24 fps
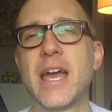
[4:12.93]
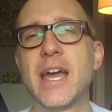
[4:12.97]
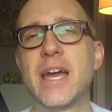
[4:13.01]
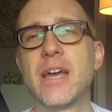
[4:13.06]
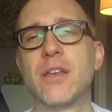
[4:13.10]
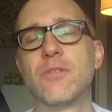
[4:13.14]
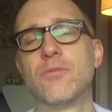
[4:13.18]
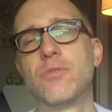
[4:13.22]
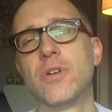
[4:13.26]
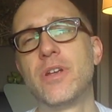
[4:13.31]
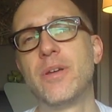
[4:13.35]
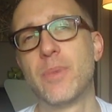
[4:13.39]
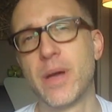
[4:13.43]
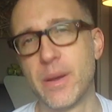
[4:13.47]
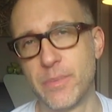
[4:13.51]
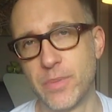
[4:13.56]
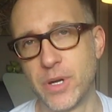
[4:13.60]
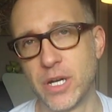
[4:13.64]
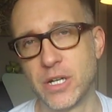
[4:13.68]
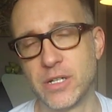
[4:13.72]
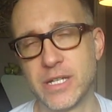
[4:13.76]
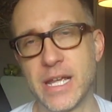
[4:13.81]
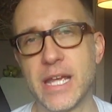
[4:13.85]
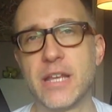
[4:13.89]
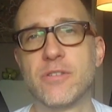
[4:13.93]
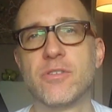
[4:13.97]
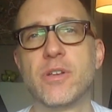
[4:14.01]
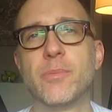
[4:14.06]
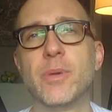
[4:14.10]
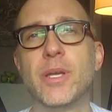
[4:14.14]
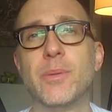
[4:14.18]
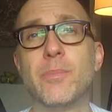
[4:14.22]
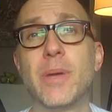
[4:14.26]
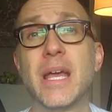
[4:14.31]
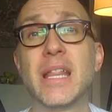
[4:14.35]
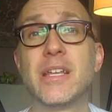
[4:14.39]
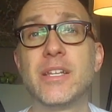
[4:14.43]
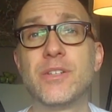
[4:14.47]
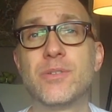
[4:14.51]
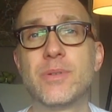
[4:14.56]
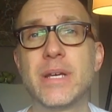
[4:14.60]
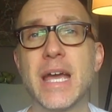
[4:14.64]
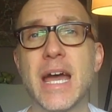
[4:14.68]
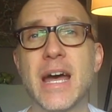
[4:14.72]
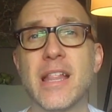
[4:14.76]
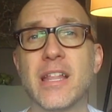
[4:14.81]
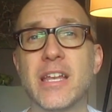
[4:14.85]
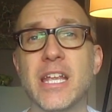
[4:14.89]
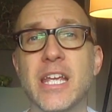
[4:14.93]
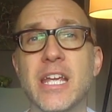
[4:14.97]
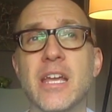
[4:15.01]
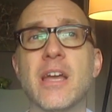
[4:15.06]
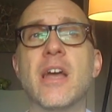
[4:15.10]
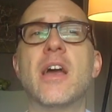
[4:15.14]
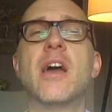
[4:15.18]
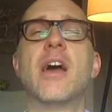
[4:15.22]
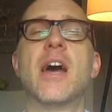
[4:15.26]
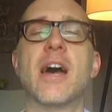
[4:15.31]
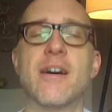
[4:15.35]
and remember, daydreaming may lead reality.